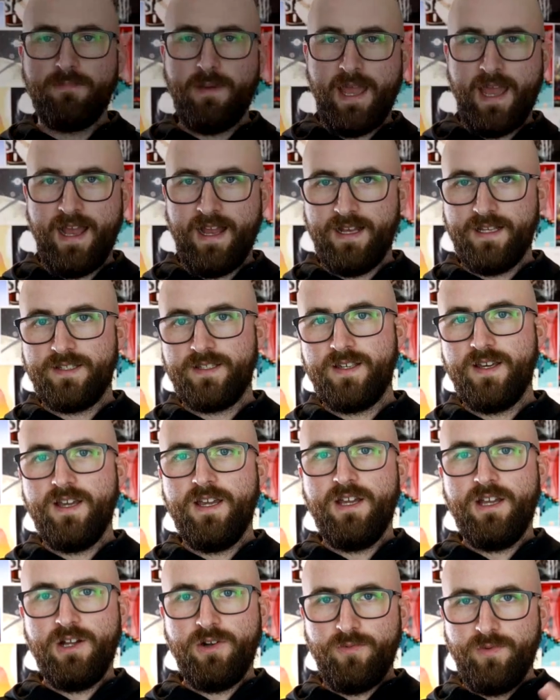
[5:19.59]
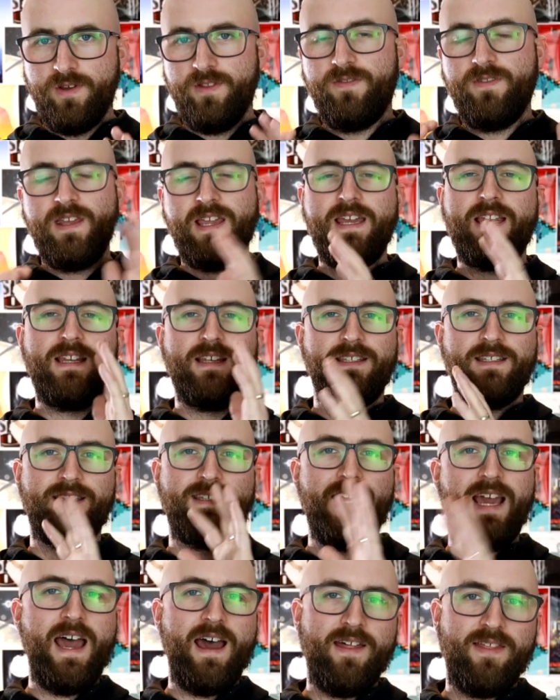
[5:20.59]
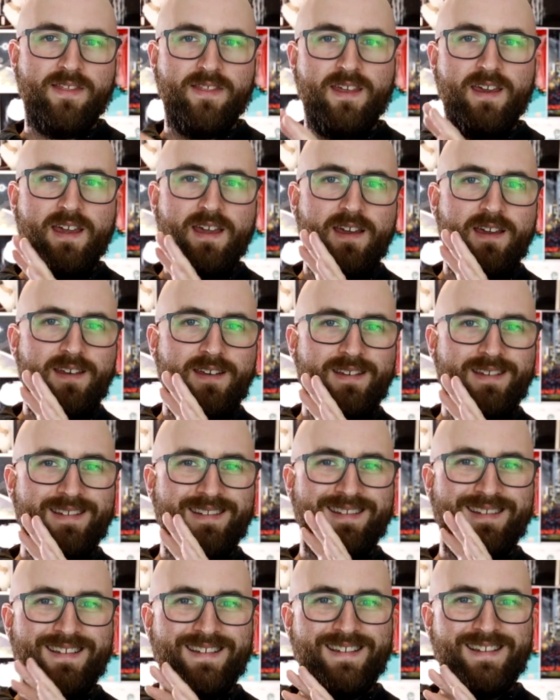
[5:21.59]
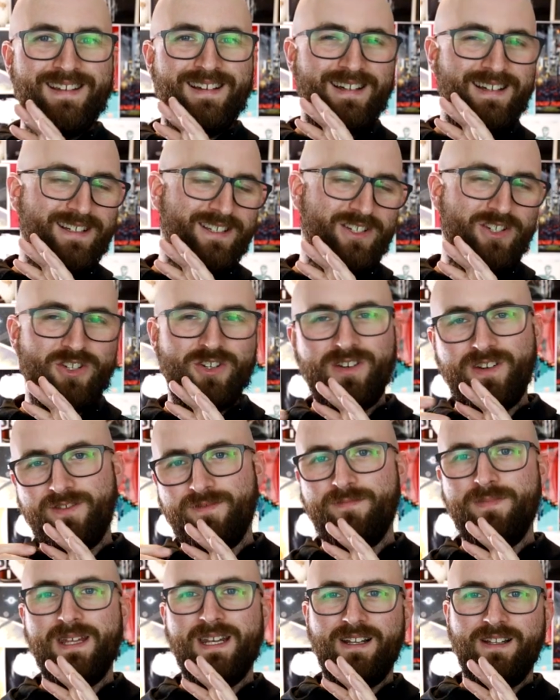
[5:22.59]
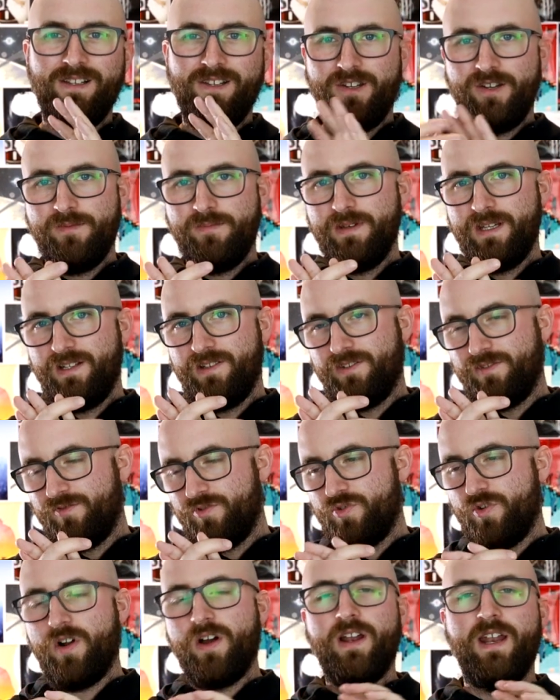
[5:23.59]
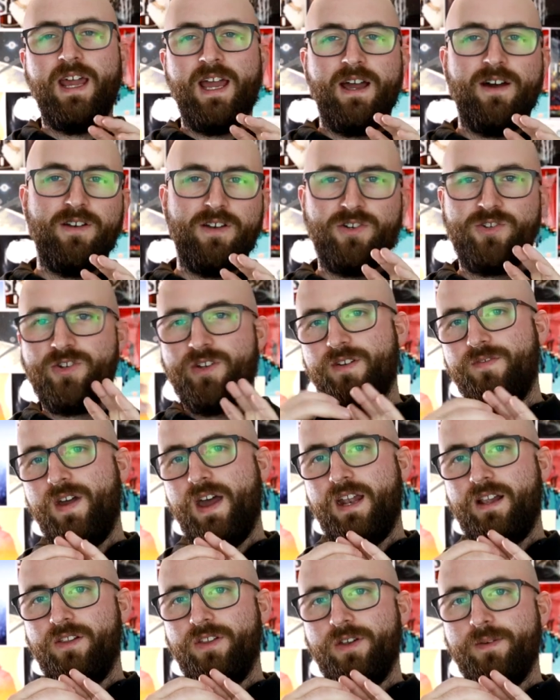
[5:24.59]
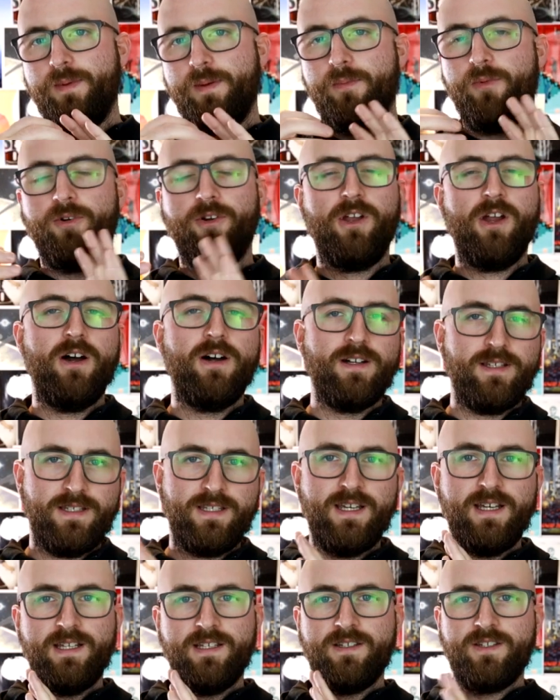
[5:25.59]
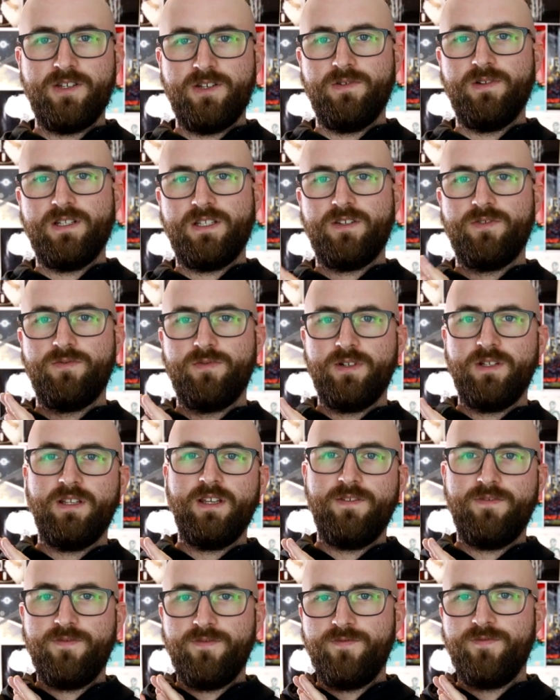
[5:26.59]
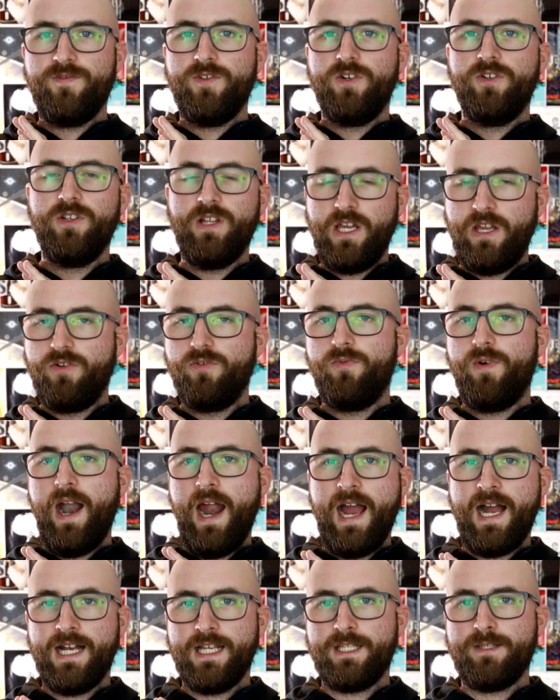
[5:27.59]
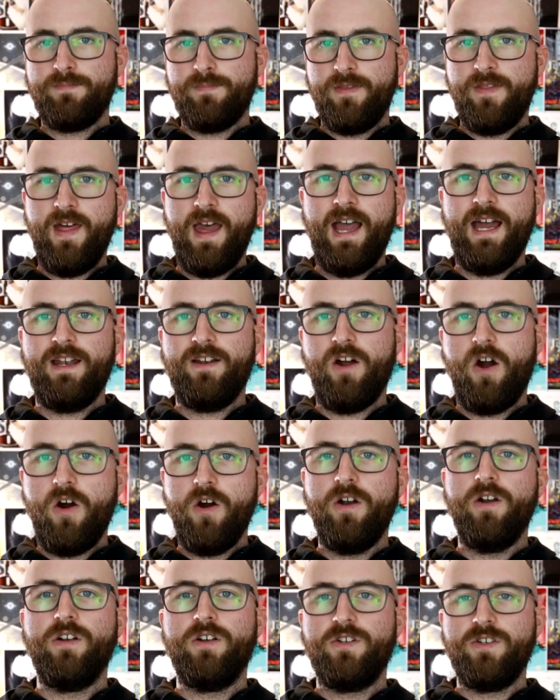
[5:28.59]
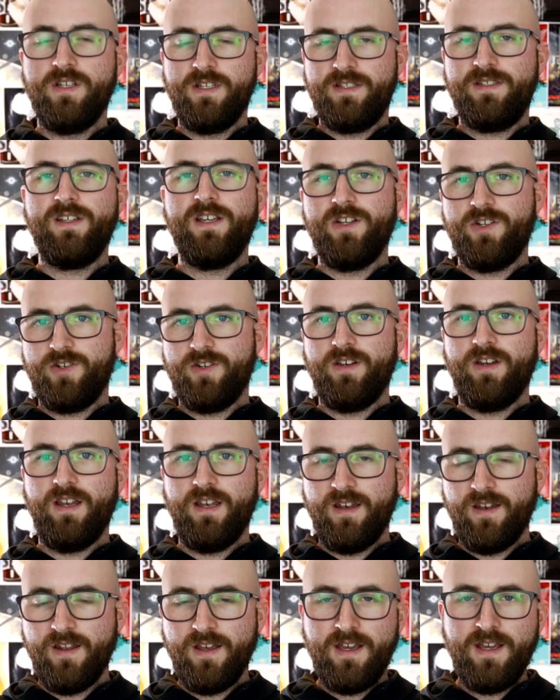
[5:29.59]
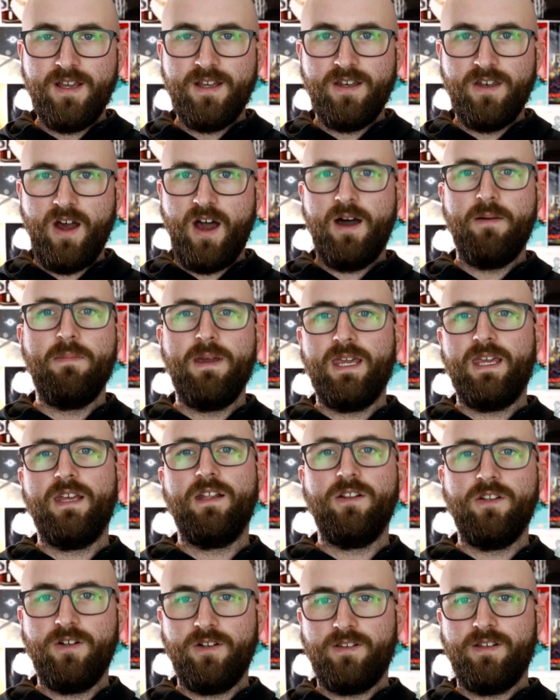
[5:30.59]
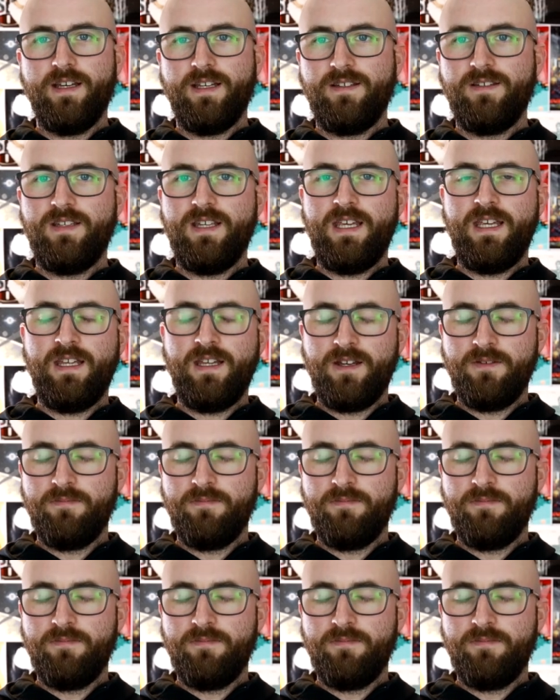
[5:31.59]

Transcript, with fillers: passed with Dina's death. Uh, should have been a little bit drawn out. It should have had a little bit more content to it to really fully grasp that hard decision and not make it look like Dean